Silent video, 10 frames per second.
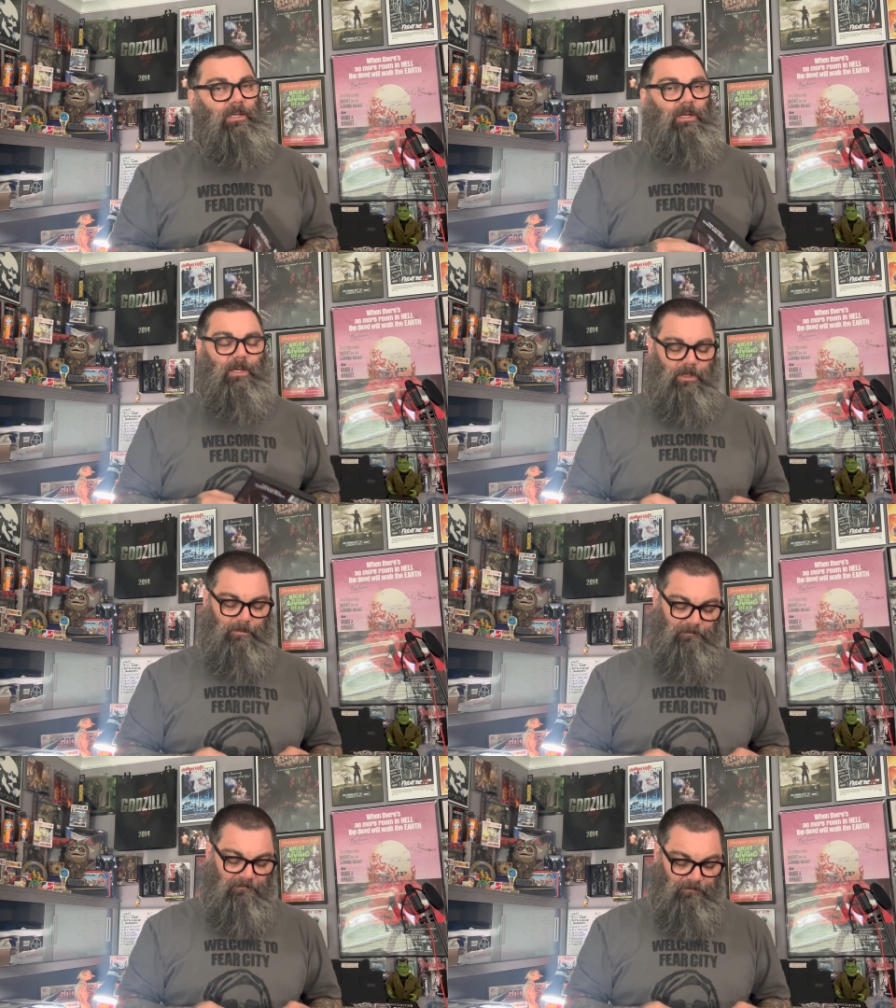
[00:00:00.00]

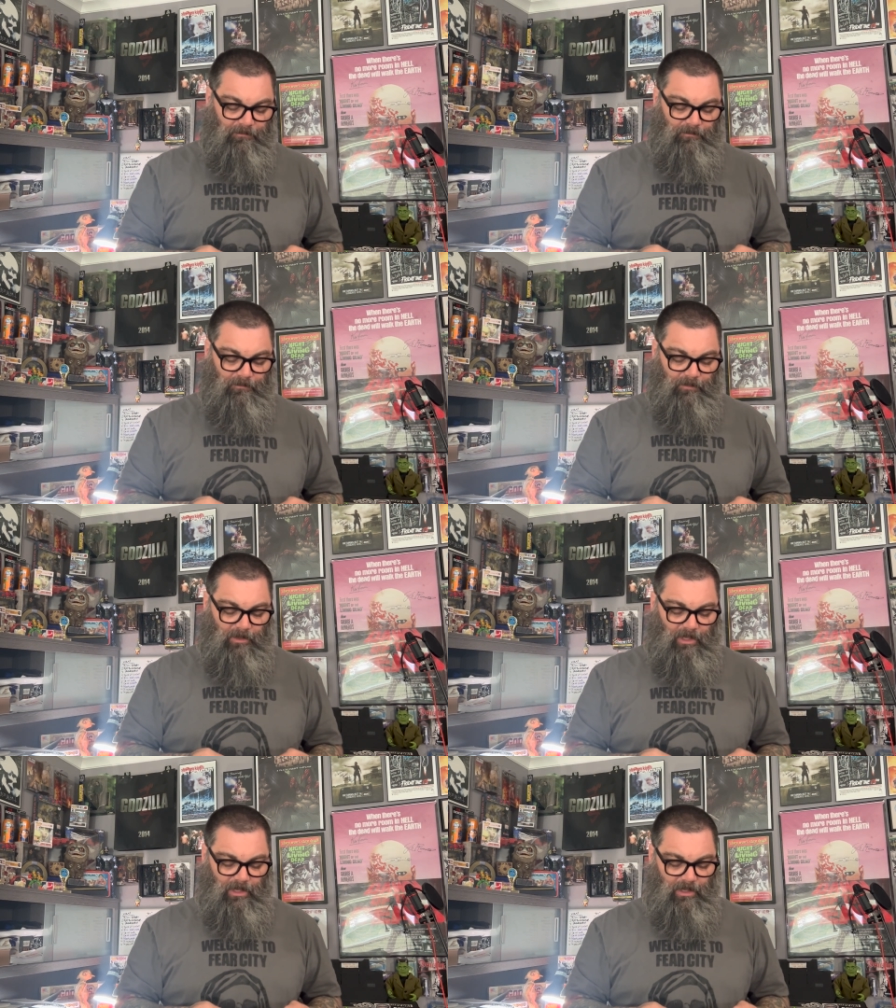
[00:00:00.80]

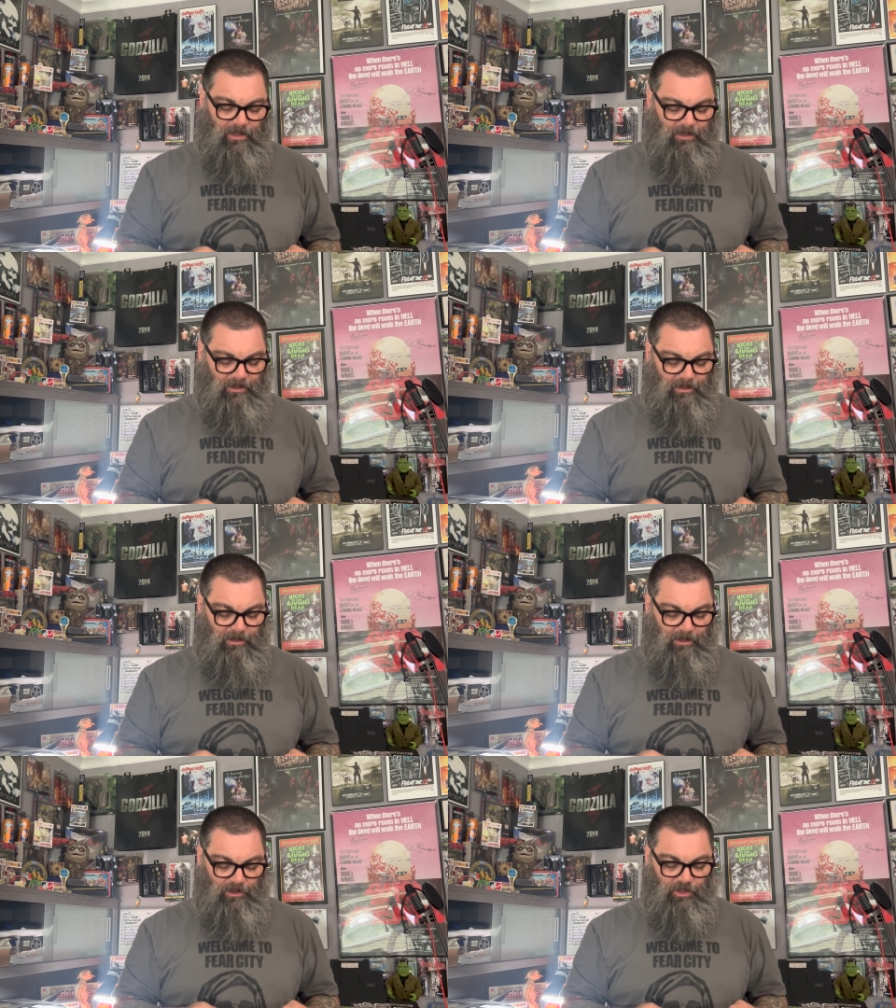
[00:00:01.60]
and
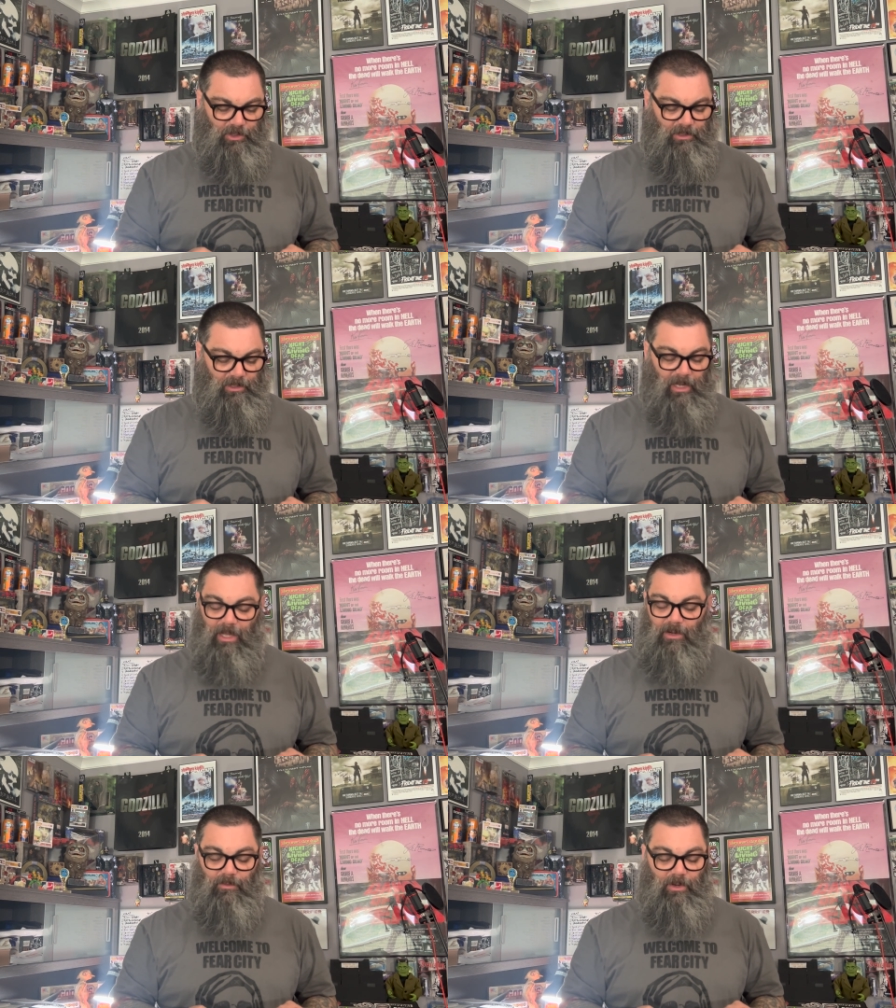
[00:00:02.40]
it's just,
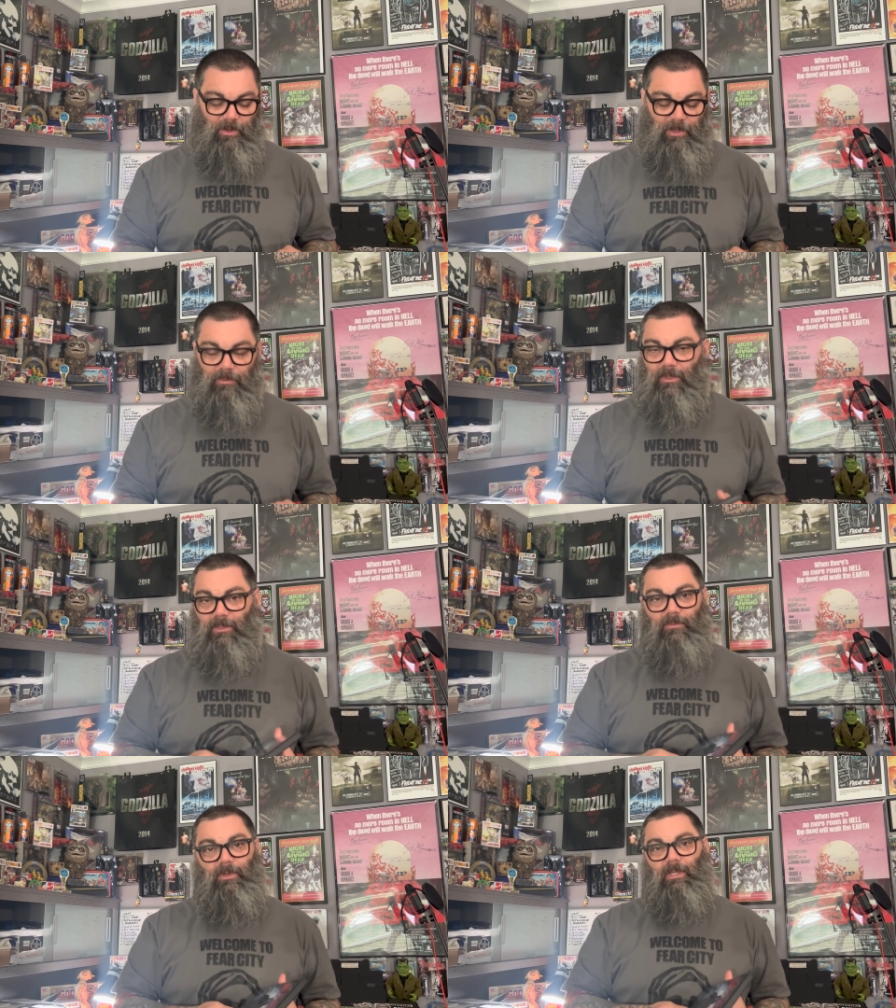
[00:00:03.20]
I don't know, it
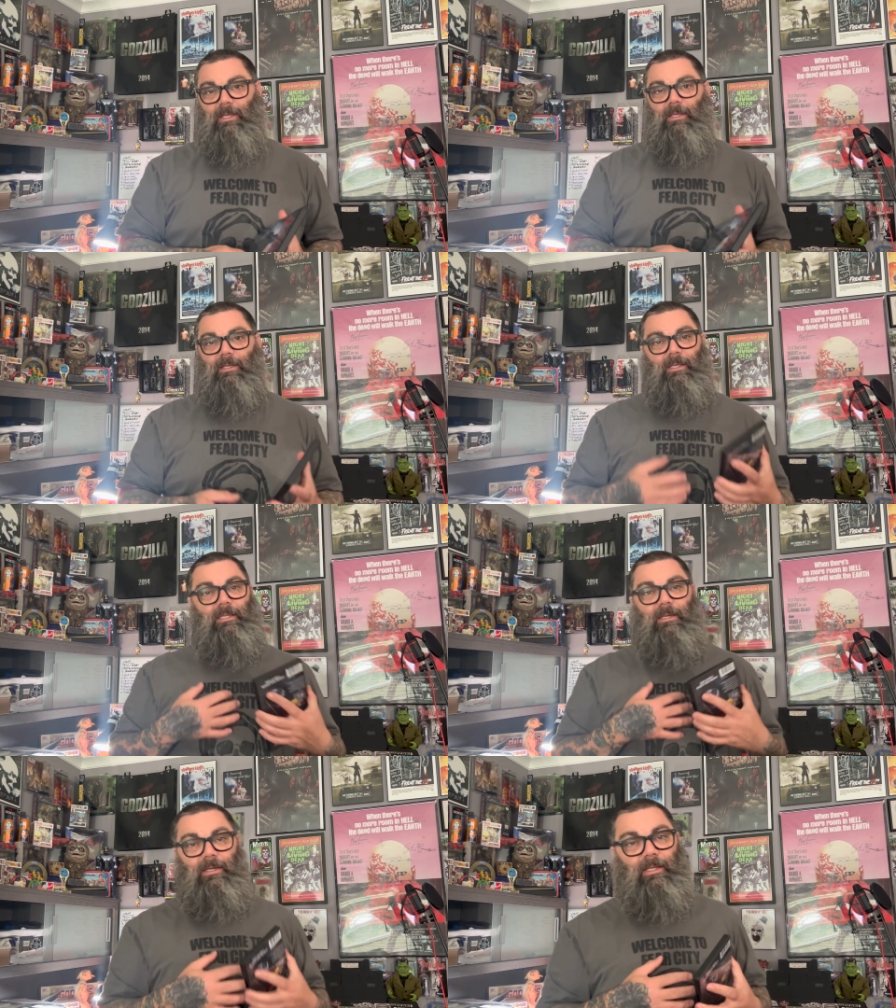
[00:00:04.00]
wasn't really, it
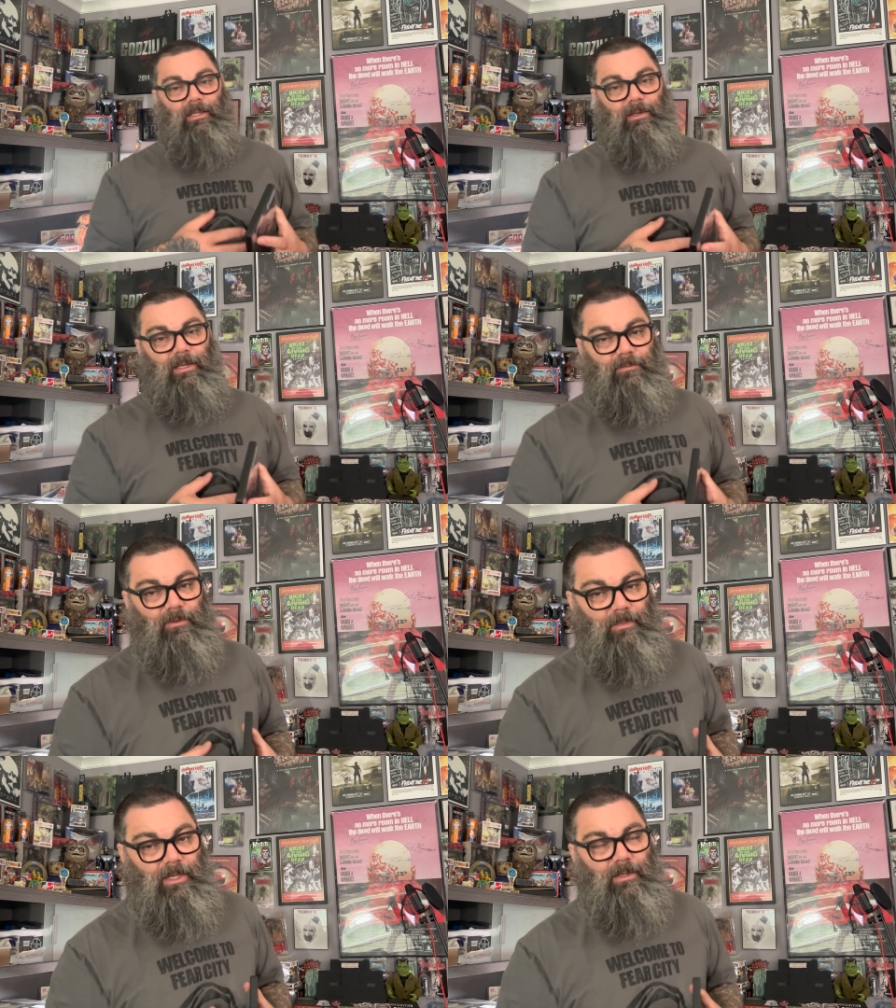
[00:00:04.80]
didn't hit for
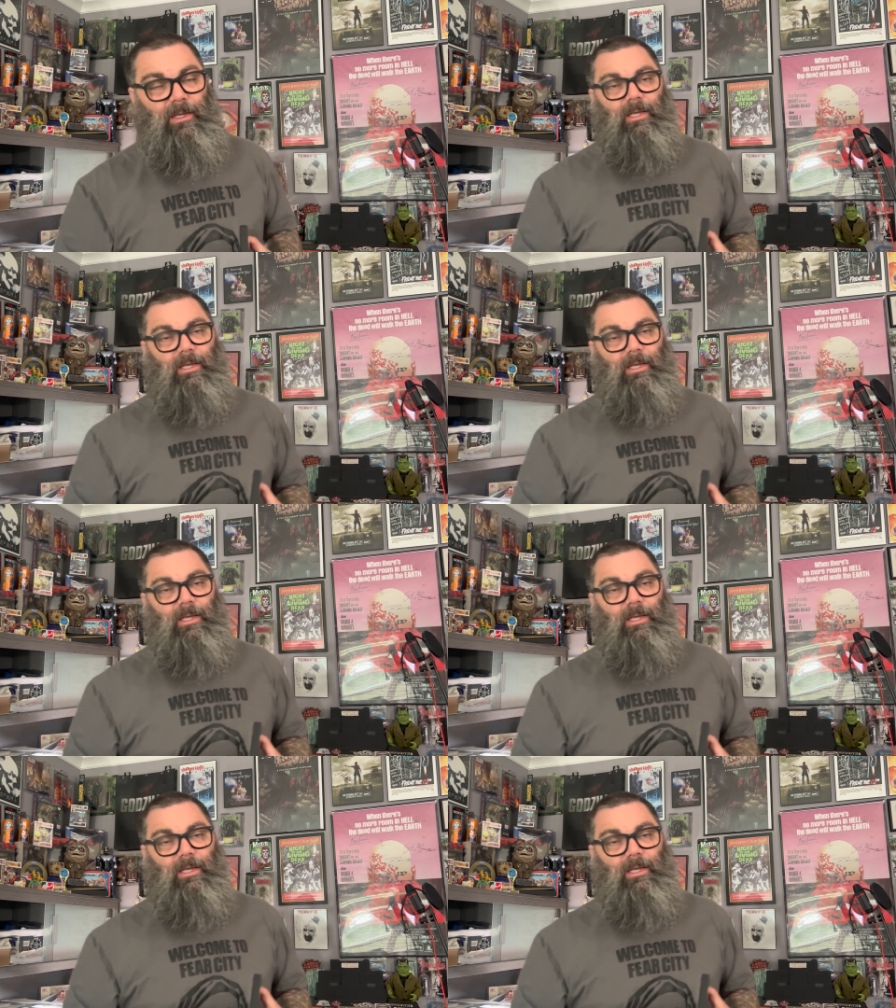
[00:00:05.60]
me.